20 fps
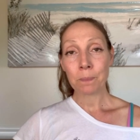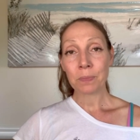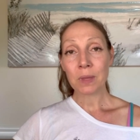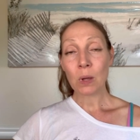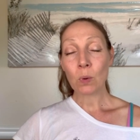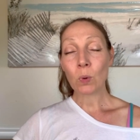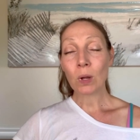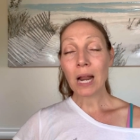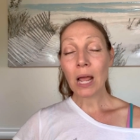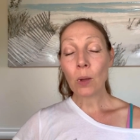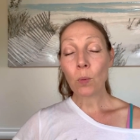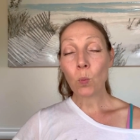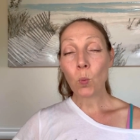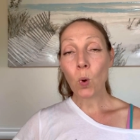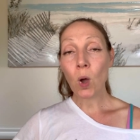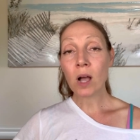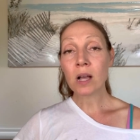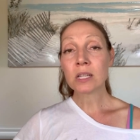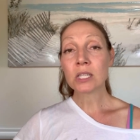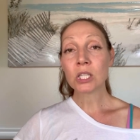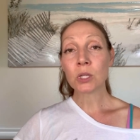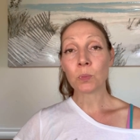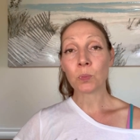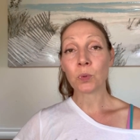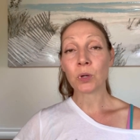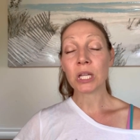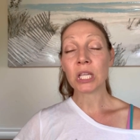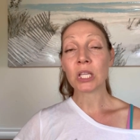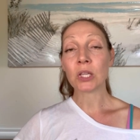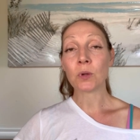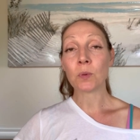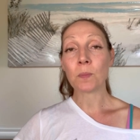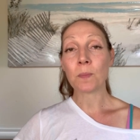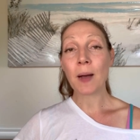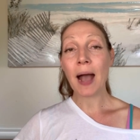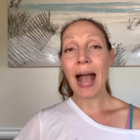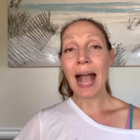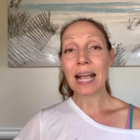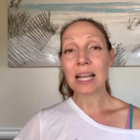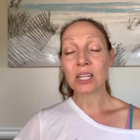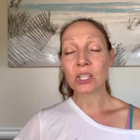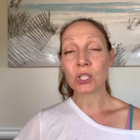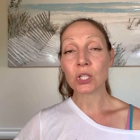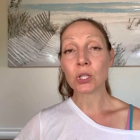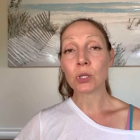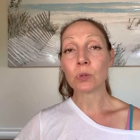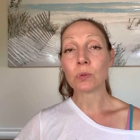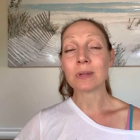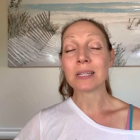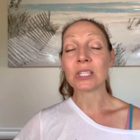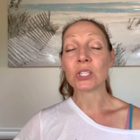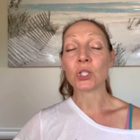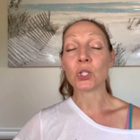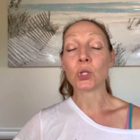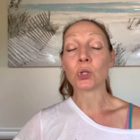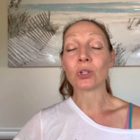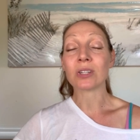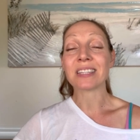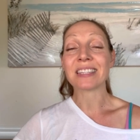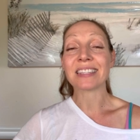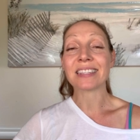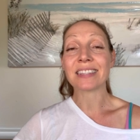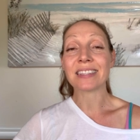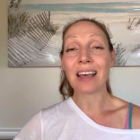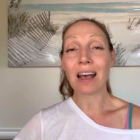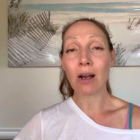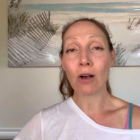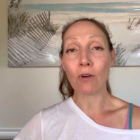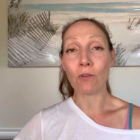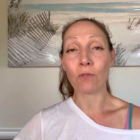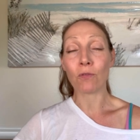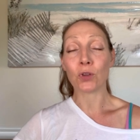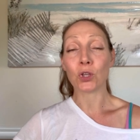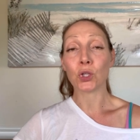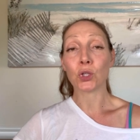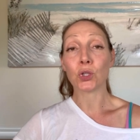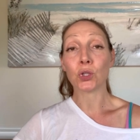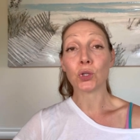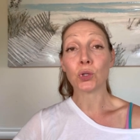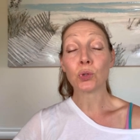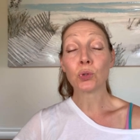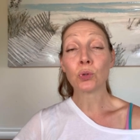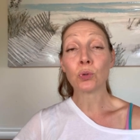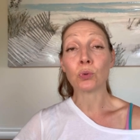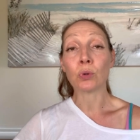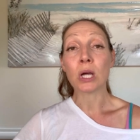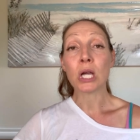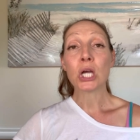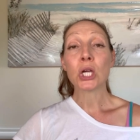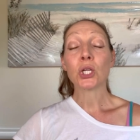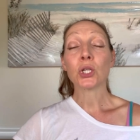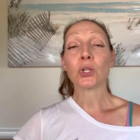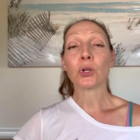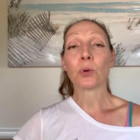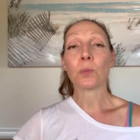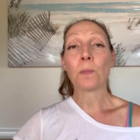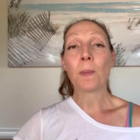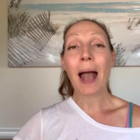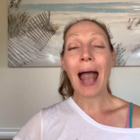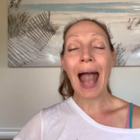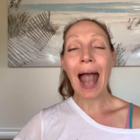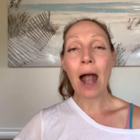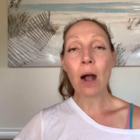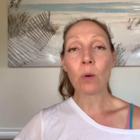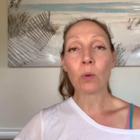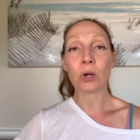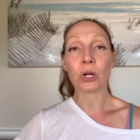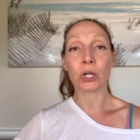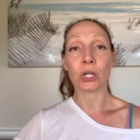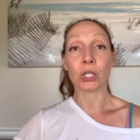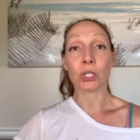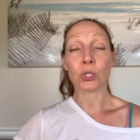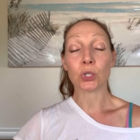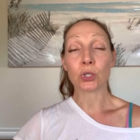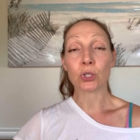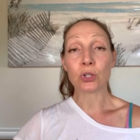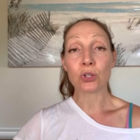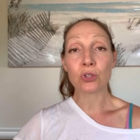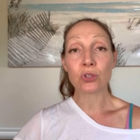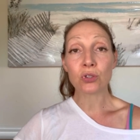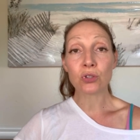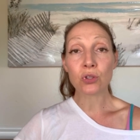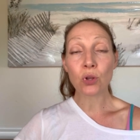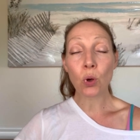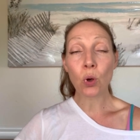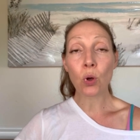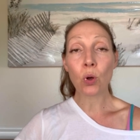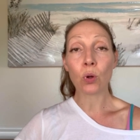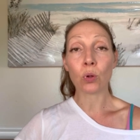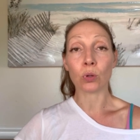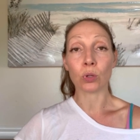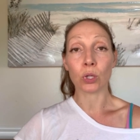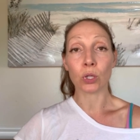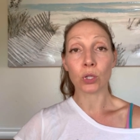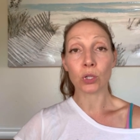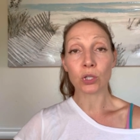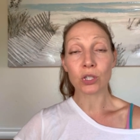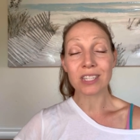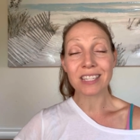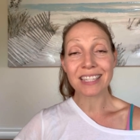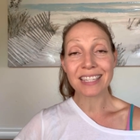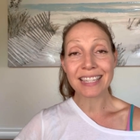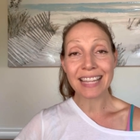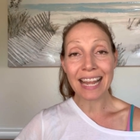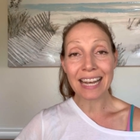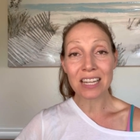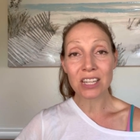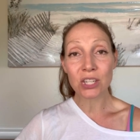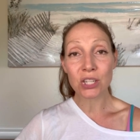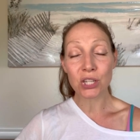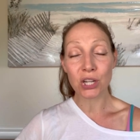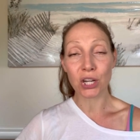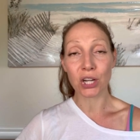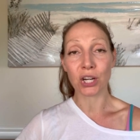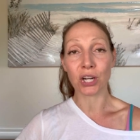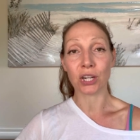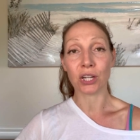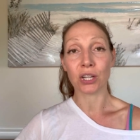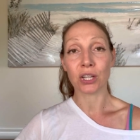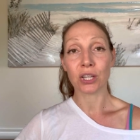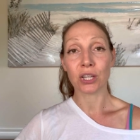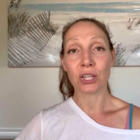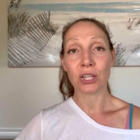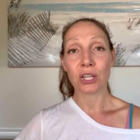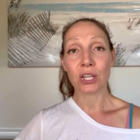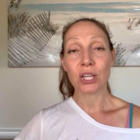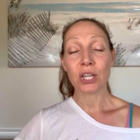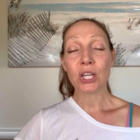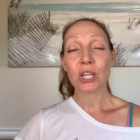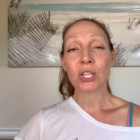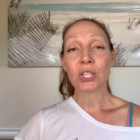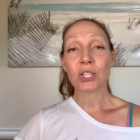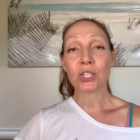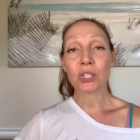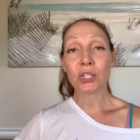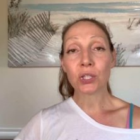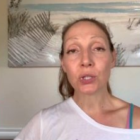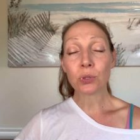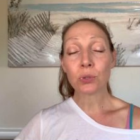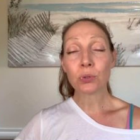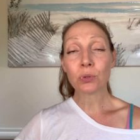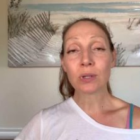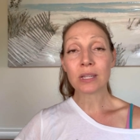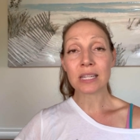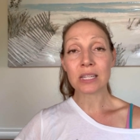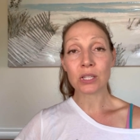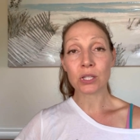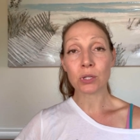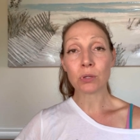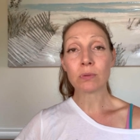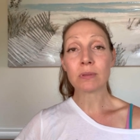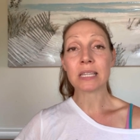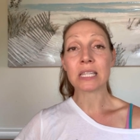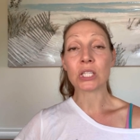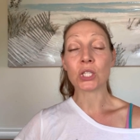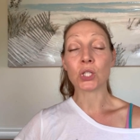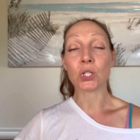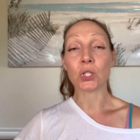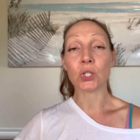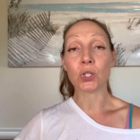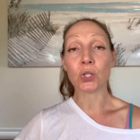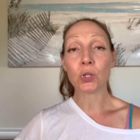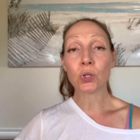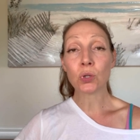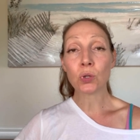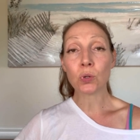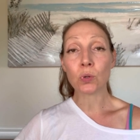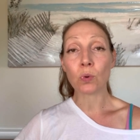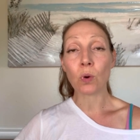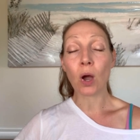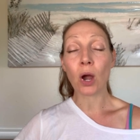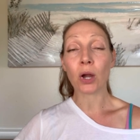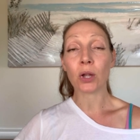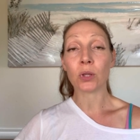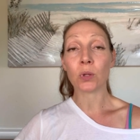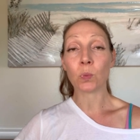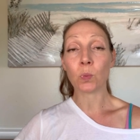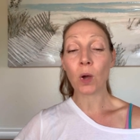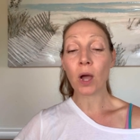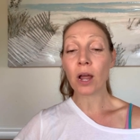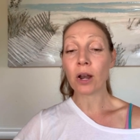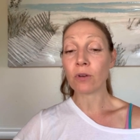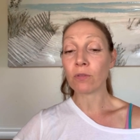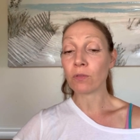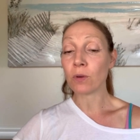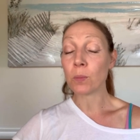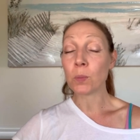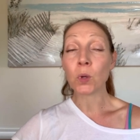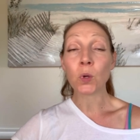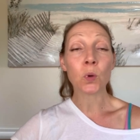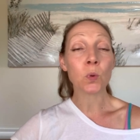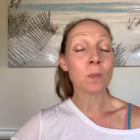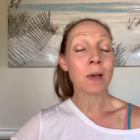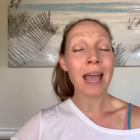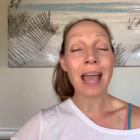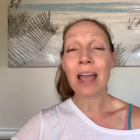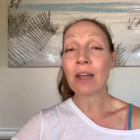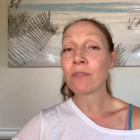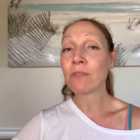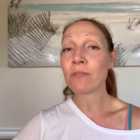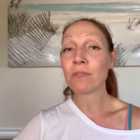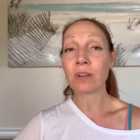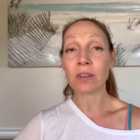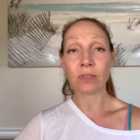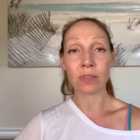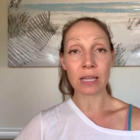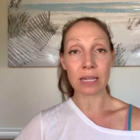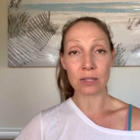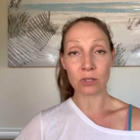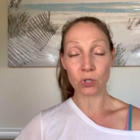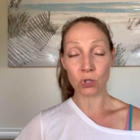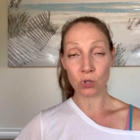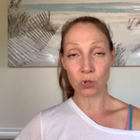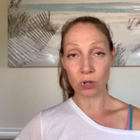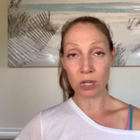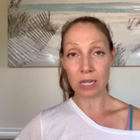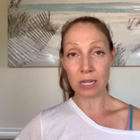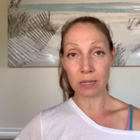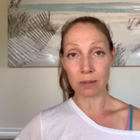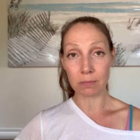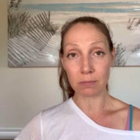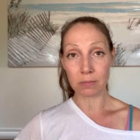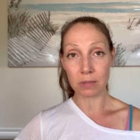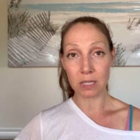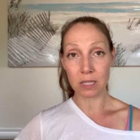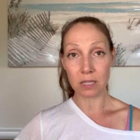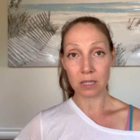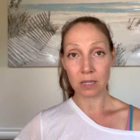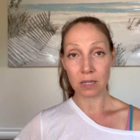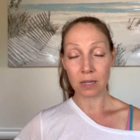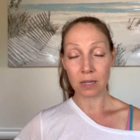What I want to bring you back to is yourself, you, your power, your soul, your center. You can do this. You are the one from whom everything streams.